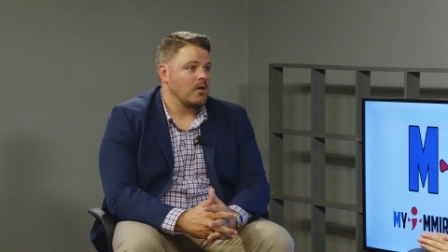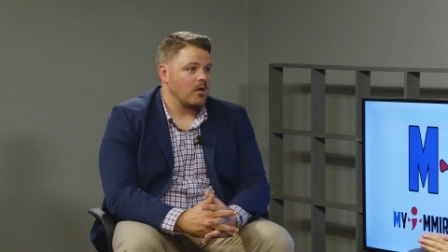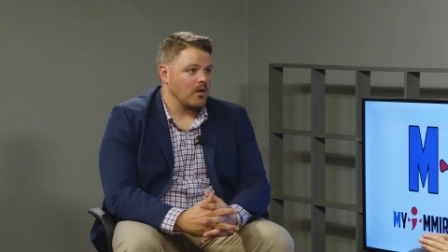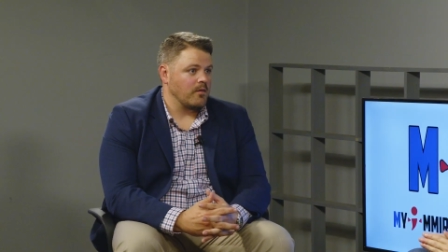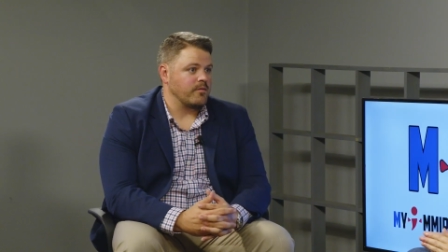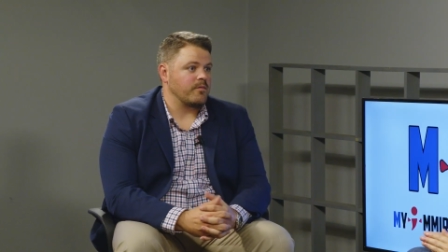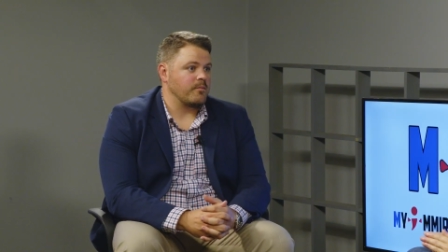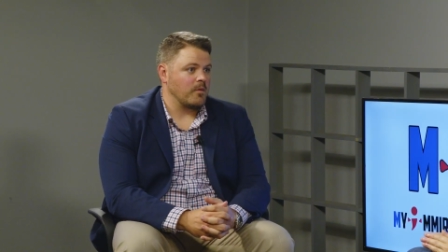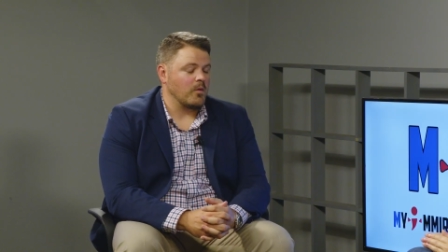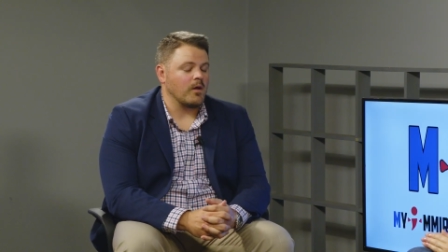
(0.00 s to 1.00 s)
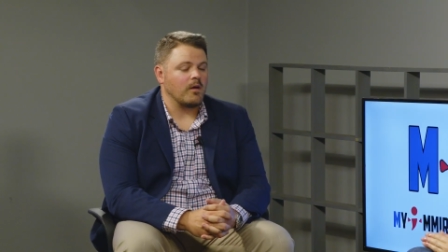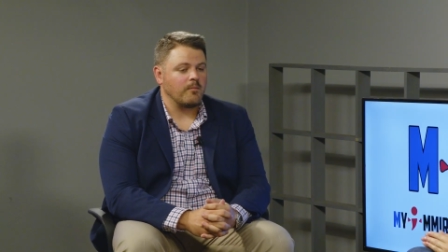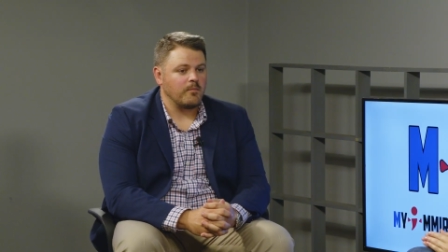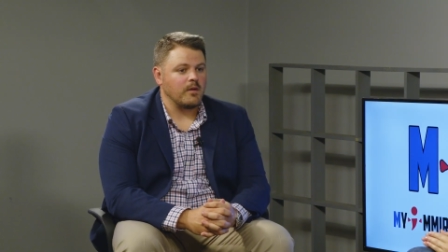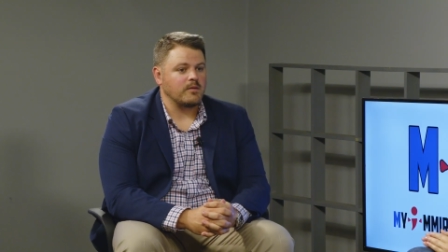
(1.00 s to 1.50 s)
language, definitely. Okay,
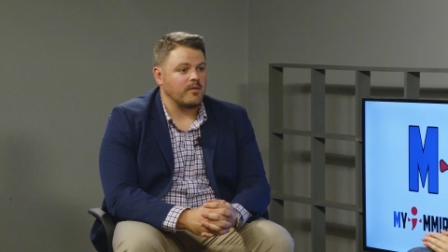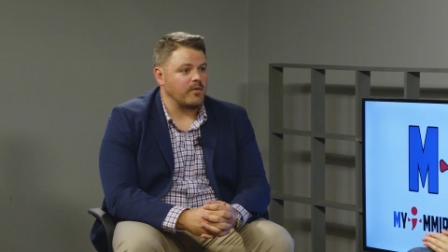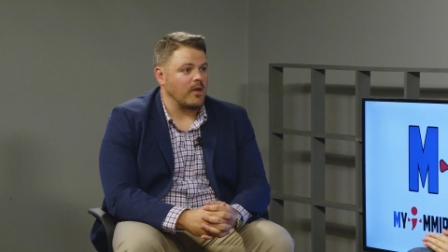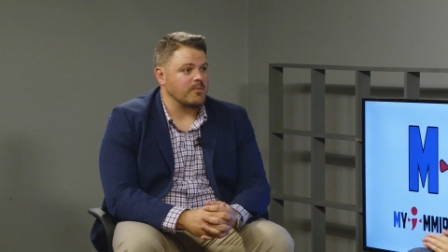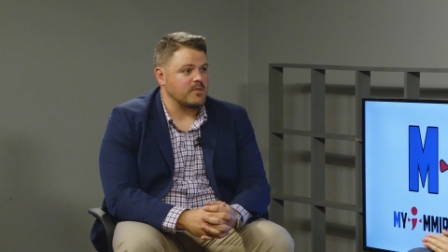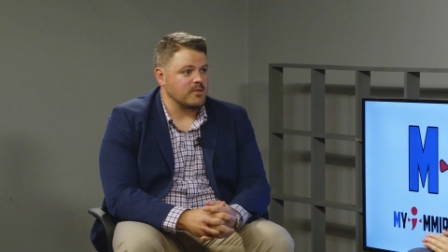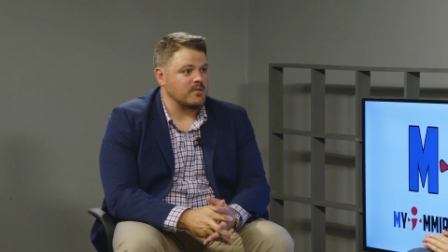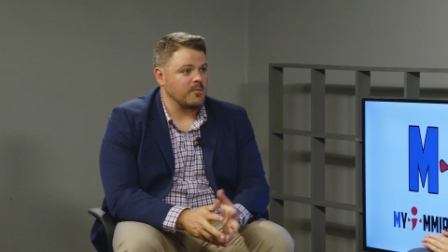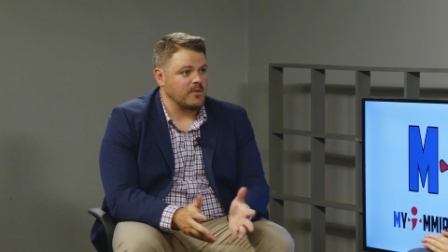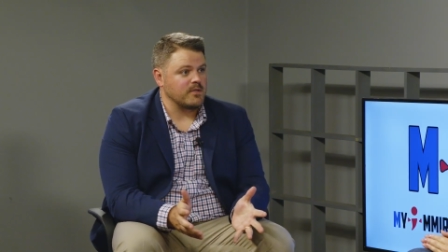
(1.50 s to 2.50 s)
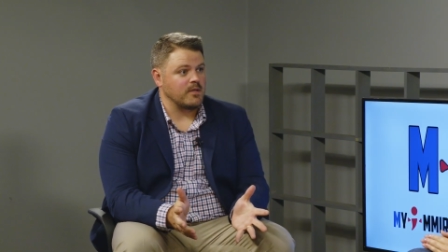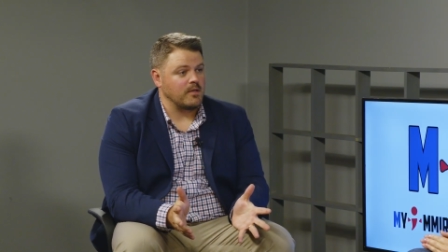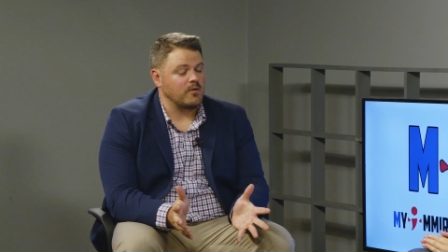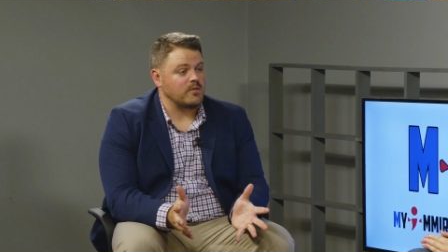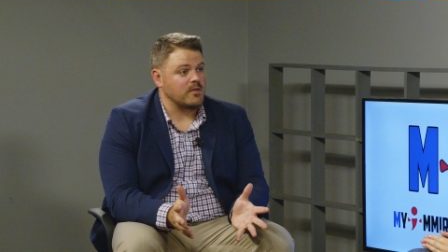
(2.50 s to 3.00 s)
that definitely helps to assimilate
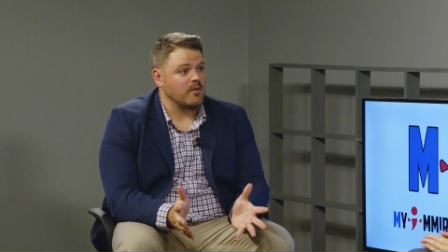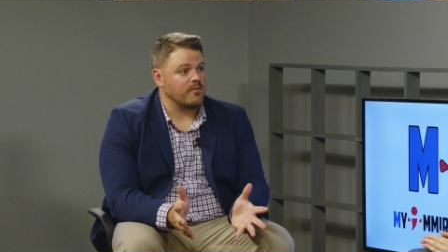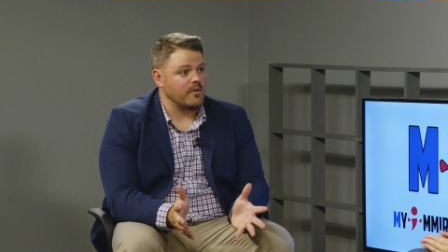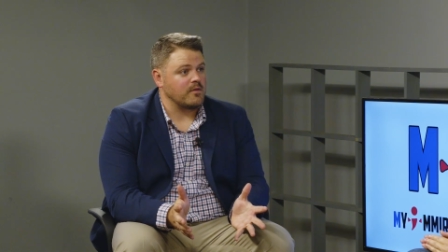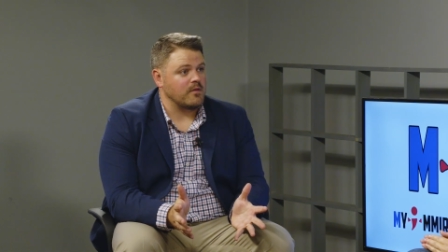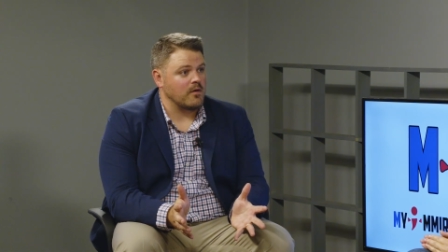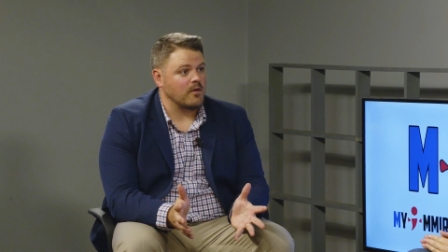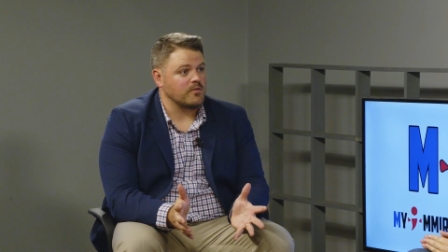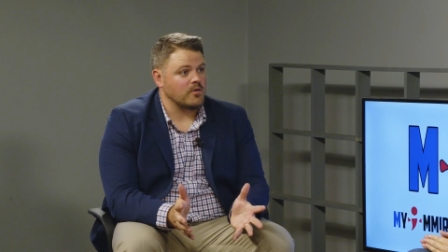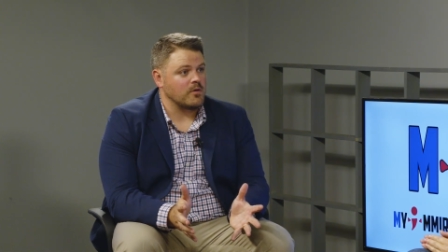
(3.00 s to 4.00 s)
yourself into the culture.